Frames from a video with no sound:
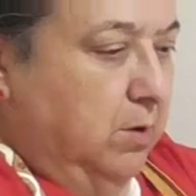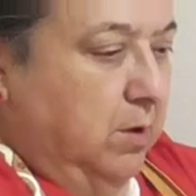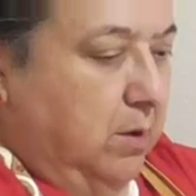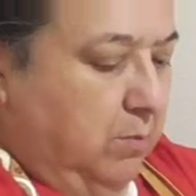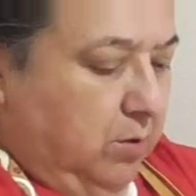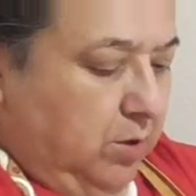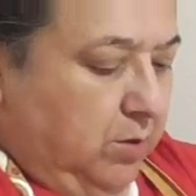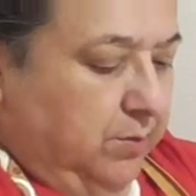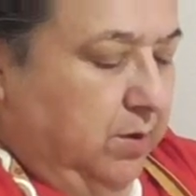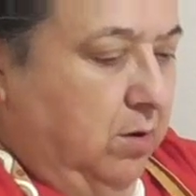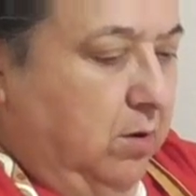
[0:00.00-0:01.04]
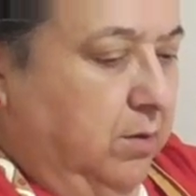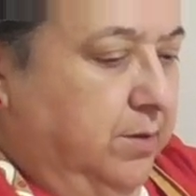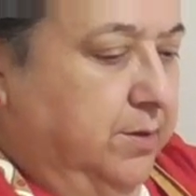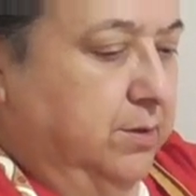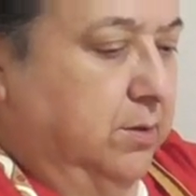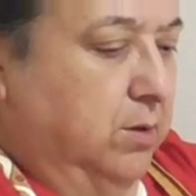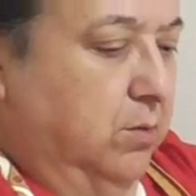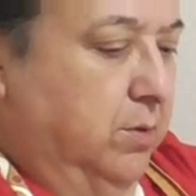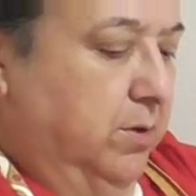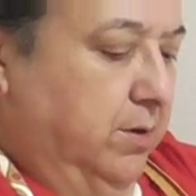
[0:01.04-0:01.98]
I want to use all this
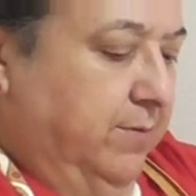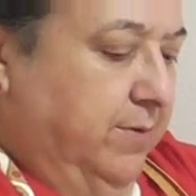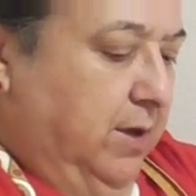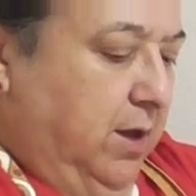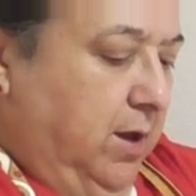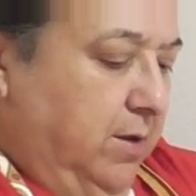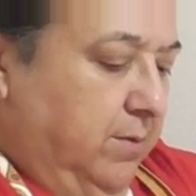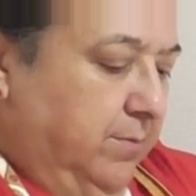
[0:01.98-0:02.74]
coconut if I can.